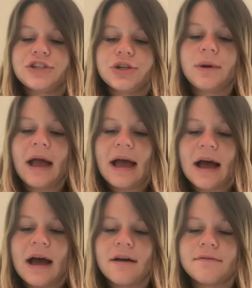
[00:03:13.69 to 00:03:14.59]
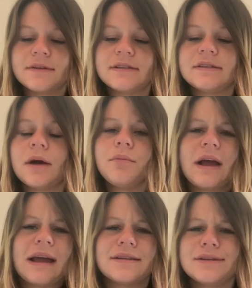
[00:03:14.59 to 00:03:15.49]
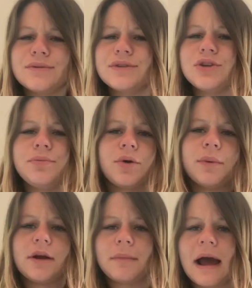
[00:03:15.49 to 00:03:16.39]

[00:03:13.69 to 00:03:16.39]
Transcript: do have some, it's super weird.